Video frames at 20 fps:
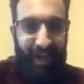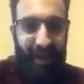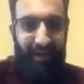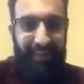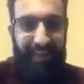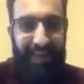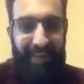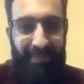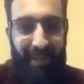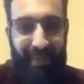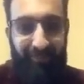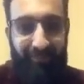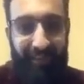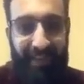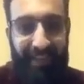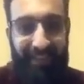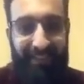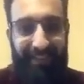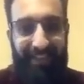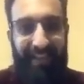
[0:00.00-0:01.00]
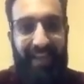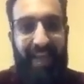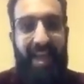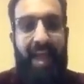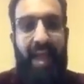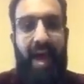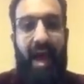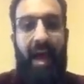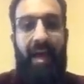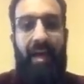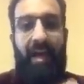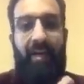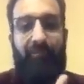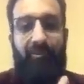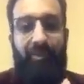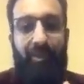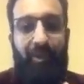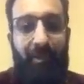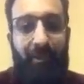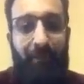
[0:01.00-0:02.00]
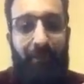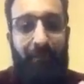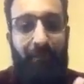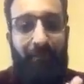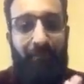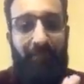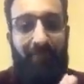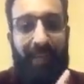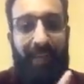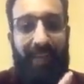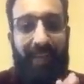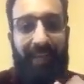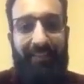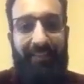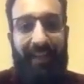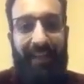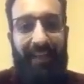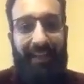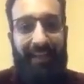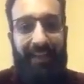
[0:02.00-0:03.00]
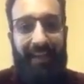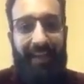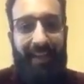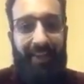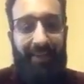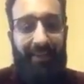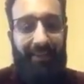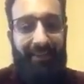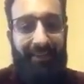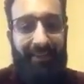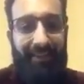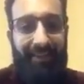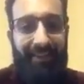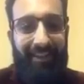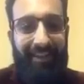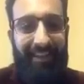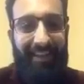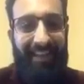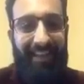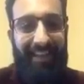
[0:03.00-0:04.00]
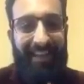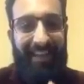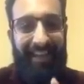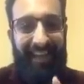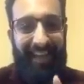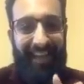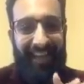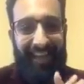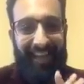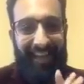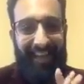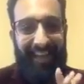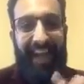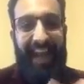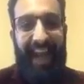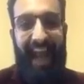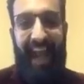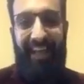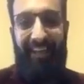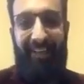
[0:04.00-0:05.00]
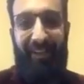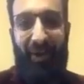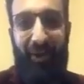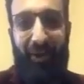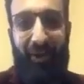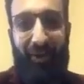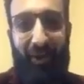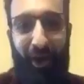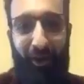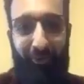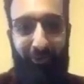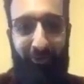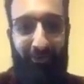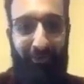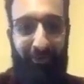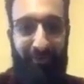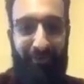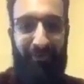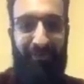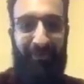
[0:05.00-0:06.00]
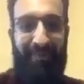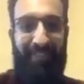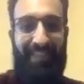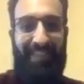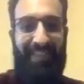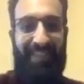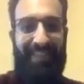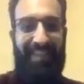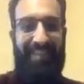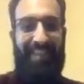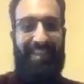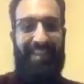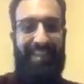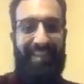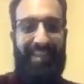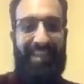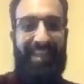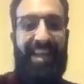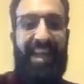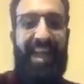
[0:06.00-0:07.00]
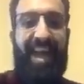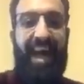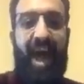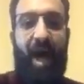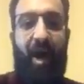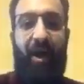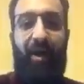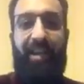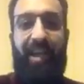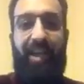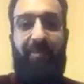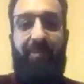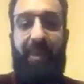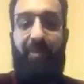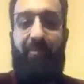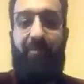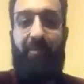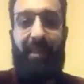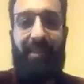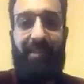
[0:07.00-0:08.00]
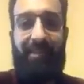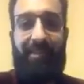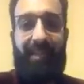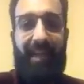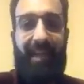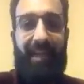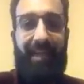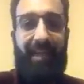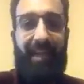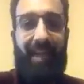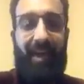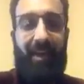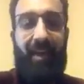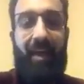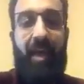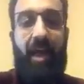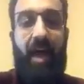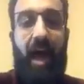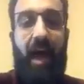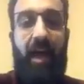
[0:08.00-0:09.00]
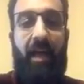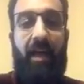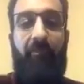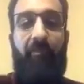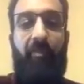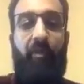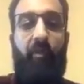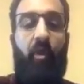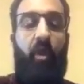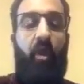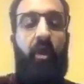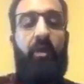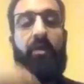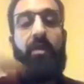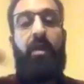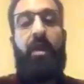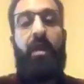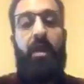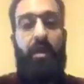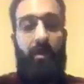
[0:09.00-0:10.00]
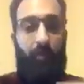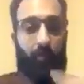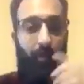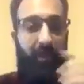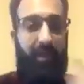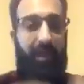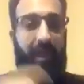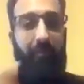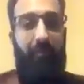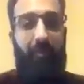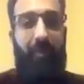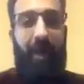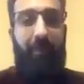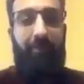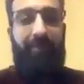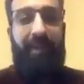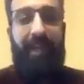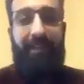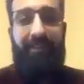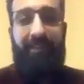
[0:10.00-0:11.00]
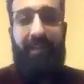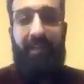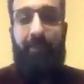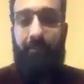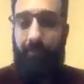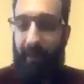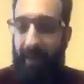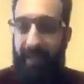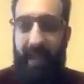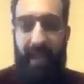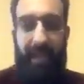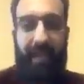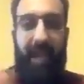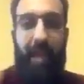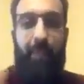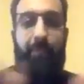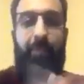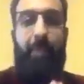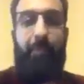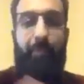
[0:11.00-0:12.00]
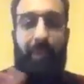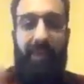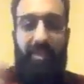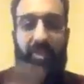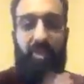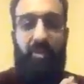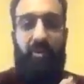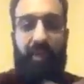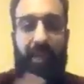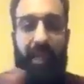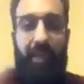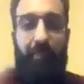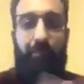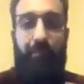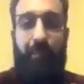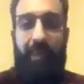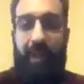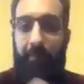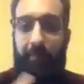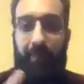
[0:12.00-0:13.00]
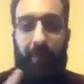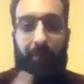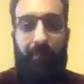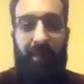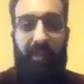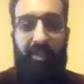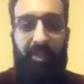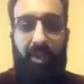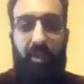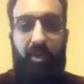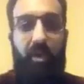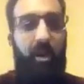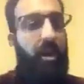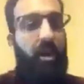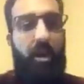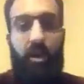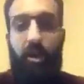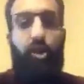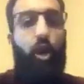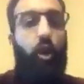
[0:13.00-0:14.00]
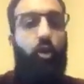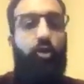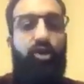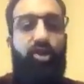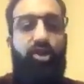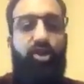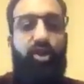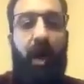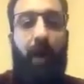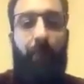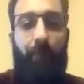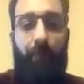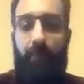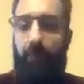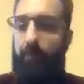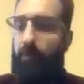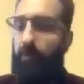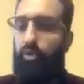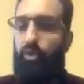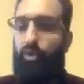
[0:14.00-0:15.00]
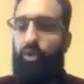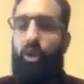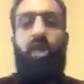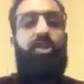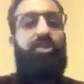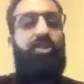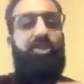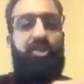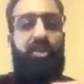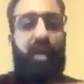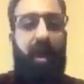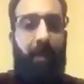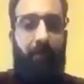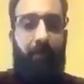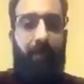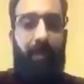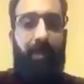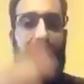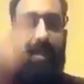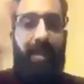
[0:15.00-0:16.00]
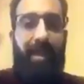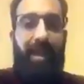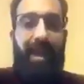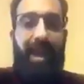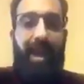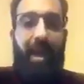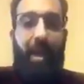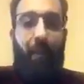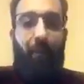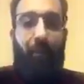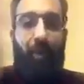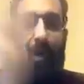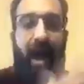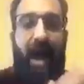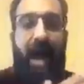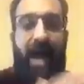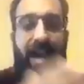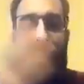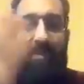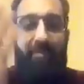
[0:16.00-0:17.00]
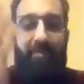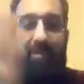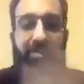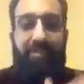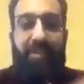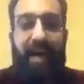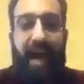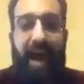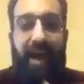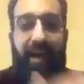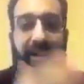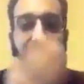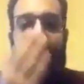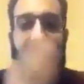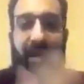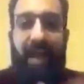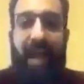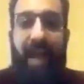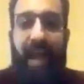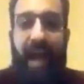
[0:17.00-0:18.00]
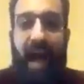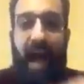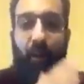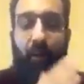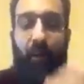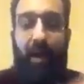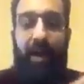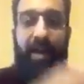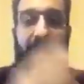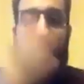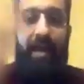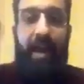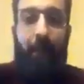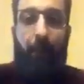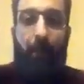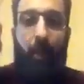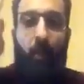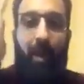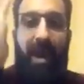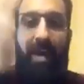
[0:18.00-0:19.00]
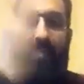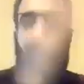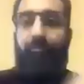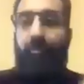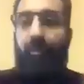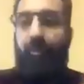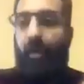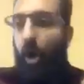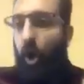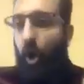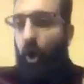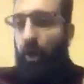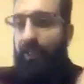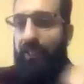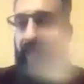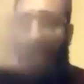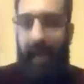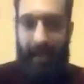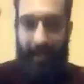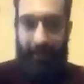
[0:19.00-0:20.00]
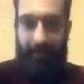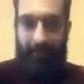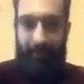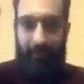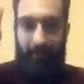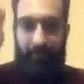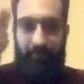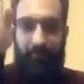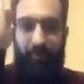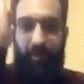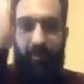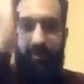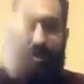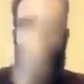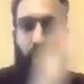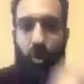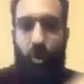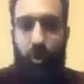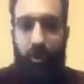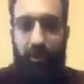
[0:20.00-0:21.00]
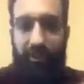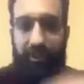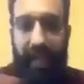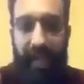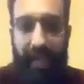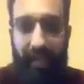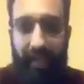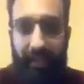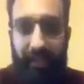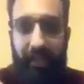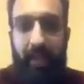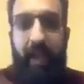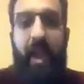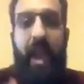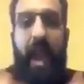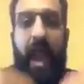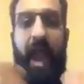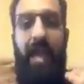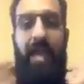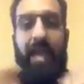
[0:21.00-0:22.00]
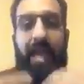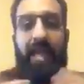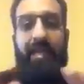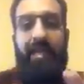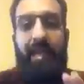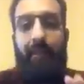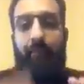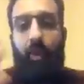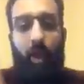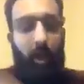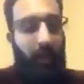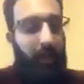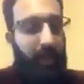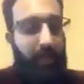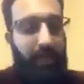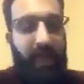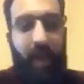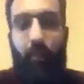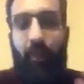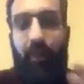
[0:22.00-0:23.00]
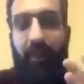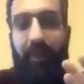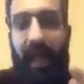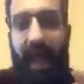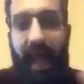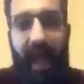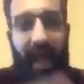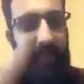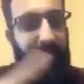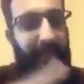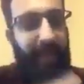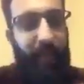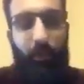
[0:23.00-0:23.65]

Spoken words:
Okay, my friends, I love you. Take care. And don't cough. Okay, my friends, take care. I love you all. We'll keep you updated. But yeah, keep the pressure. Keep the pressure. Don't stop. Do not stop. Buhari resigned today. I want it number one for the whole day. For the whole day. And let them look. They will lie.